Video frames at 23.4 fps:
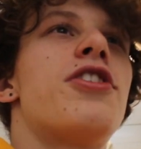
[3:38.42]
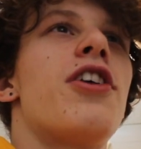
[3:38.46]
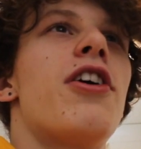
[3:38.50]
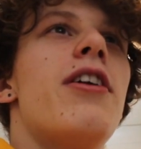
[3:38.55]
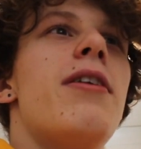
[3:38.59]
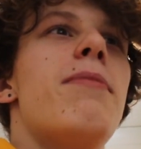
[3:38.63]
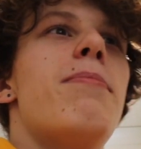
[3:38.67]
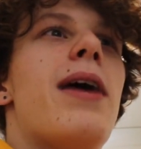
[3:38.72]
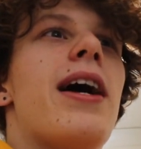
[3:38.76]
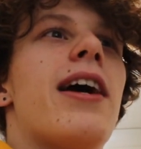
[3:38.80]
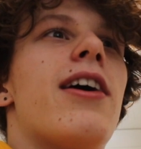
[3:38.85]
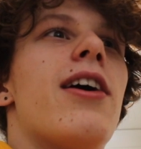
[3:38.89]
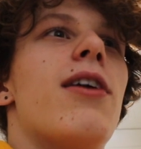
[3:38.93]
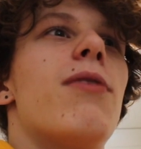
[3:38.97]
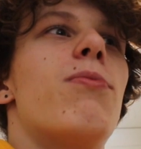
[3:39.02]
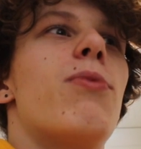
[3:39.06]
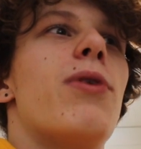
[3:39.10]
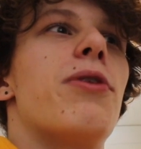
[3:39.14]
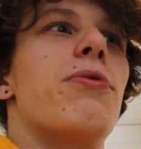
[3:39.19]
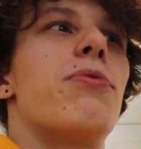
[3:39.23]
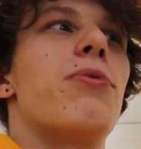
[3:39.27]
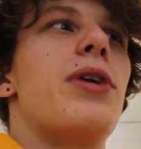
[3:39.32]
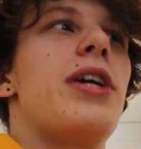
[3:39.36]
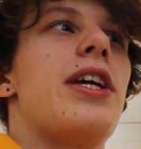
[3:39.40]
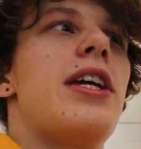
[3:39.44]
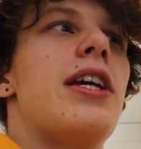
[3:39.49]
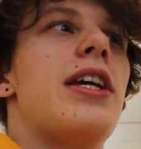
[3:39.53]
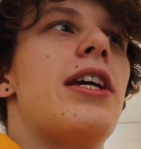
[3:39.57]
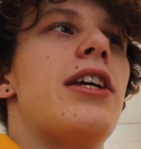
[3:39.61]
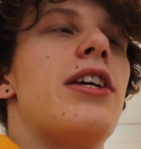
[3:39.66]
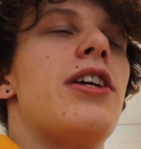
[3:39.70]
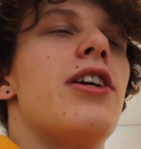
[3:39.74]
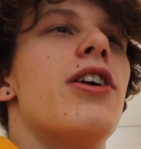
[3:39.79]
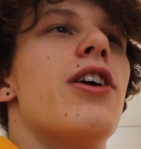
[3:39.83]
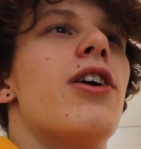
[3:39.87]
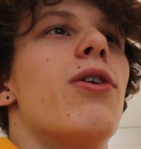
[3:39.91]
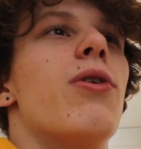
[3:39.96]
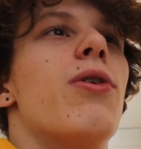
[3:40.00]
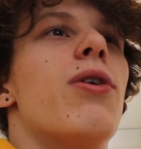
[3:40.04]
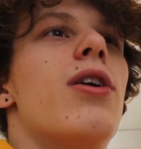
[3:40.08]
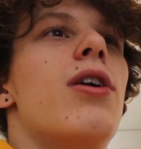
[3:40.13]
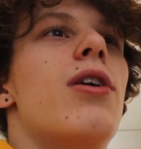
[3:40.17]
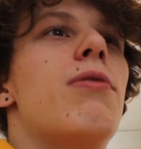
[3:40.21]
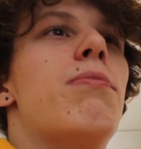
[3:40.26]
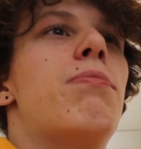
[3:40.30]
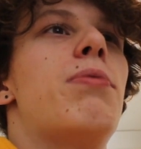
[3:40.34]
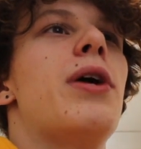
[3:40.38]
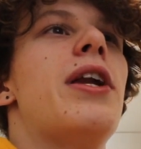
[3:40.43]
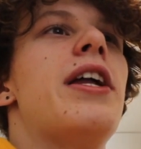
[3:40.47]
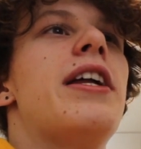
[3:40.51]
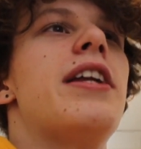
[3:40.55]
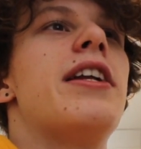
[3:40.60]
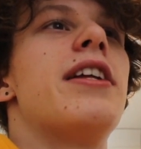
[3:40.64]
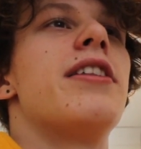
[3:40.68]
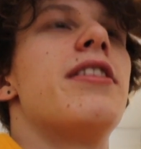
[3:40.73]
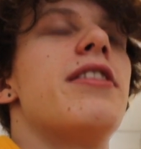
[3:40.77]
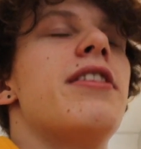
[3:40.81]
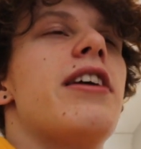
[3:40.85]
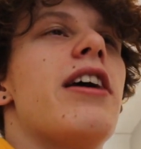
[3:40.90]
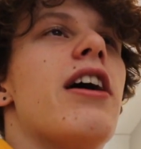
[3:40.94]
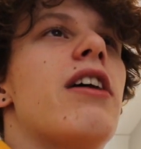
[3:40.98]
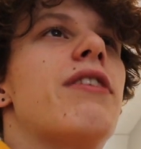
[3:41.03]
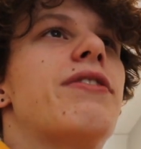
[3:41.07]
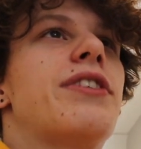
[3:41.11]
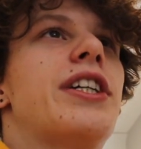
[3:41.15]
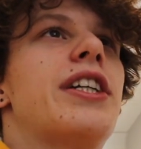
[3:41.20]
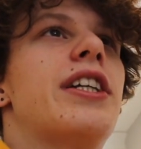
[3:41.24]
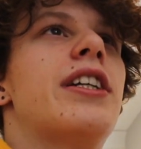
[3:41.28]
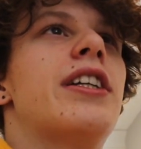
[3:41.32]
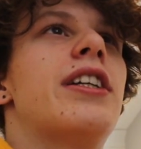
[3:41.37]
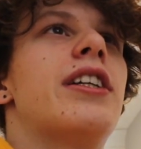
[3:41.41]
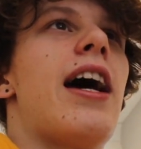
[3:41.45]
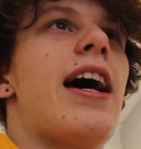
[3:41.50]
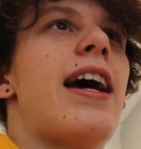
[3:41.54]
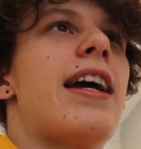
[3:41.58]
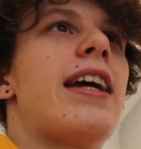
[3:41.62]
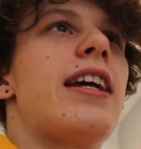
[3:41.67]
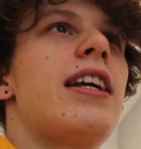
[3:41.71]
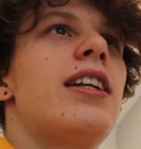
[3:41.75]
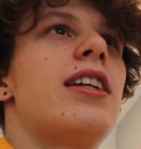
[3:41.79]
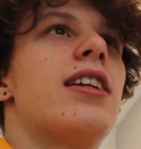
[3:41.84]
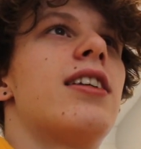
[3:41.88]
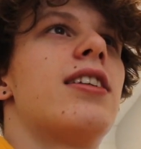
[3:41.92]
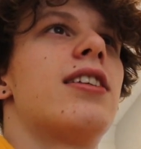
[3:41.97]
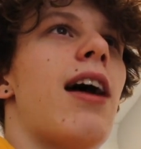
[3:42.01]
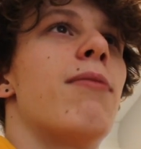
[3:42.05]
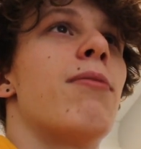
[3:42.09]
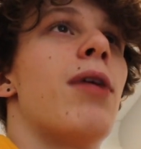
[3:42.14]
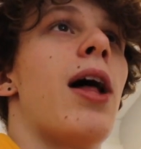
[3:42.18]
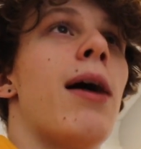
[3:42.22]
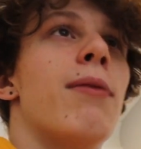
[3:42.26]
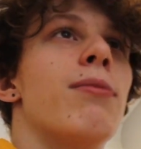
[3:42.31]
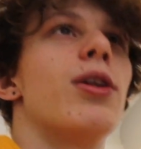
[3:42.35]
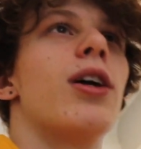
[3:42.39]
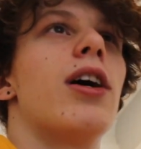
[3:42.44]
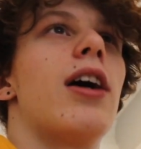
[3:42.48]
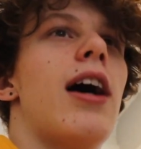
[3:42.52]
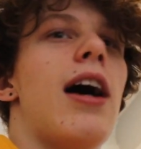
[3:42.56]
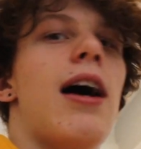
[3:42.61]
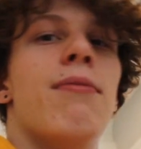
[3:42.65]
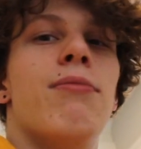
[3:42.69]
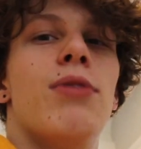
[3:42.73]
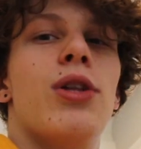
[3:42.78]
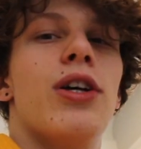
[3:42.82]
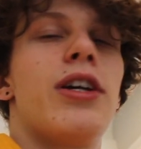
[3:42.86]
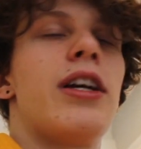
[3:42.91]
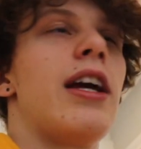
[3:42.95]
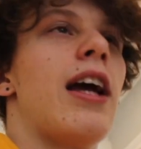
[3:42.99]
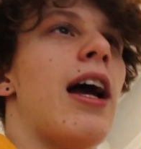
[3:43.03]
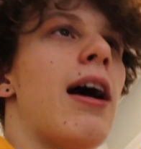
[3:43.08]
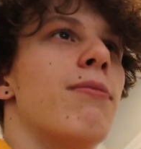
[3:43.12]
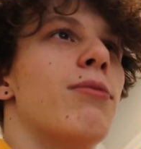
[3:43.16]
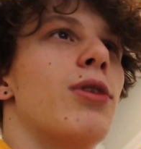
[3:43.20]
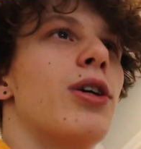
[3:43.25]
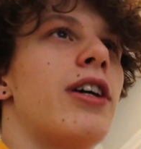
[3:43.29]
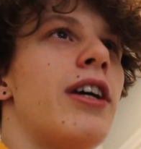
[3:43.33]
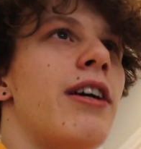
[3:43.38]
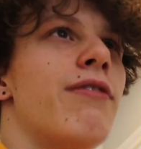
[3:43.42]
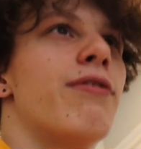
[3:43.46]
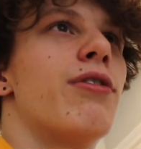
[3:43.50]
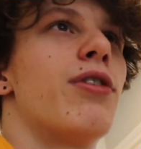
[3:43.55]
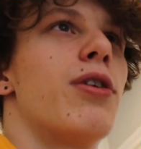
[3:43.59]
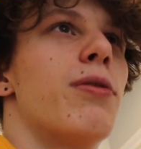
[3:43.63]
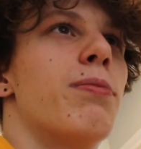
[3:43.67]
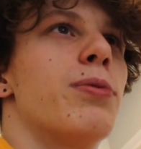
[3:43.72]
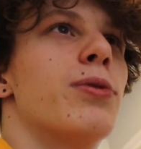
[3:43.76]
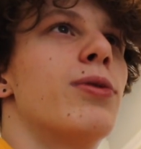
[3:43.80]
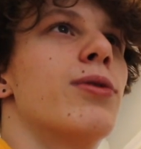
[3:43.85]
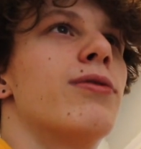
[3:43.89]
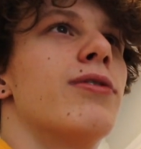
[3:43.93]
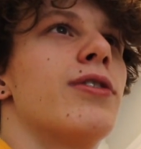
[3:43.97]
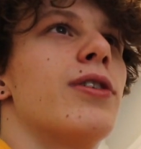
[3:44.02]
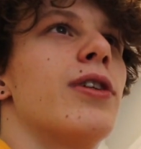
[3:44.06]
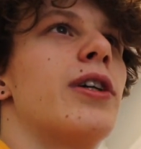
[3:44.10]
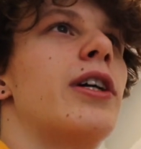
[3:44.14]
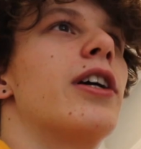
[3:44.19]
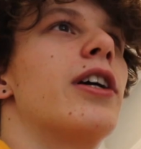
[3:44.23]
start it back up when we, you know, put it in the oven. Right? I'm looking for approval